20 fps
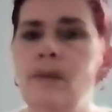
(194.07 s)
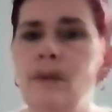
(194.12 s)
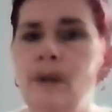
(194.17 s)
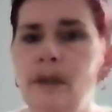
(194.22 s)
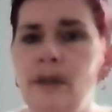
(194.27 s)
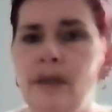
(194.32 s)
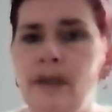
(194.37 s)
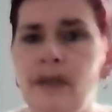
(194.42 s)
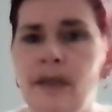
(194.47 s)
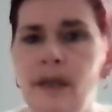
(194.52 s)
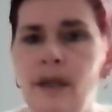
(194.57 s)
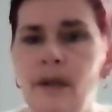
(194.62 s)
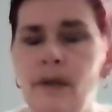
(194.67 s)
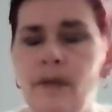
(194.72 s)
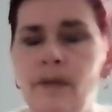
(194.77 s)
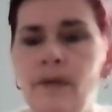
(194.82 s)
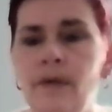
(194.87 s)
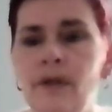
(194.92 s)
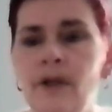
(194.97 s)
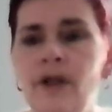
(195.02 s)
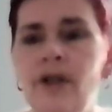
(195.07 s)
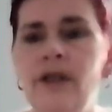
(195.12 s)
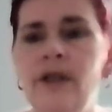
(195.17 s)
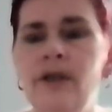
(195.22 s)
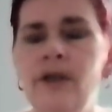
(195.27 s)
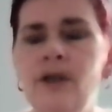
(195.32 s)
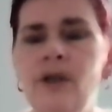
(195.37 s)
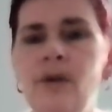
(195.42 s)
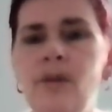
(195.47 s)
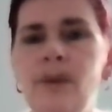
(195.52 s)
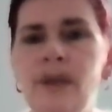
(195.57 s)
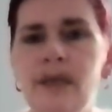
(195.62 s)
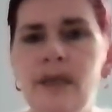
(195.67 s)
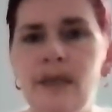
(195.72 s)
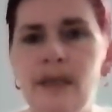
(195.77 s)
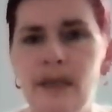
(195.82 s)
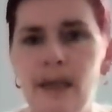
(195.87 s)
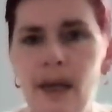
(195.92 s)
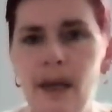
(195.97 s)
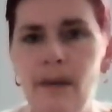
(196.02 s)
oneself, learning to
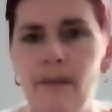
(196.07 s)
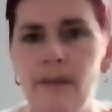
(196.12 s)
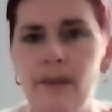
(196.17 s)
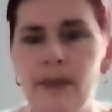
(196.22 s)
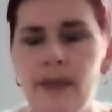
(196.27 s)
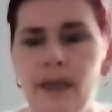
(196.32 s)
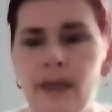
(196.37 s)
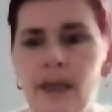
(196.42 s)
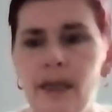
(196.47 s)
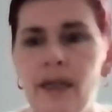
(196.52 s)
accept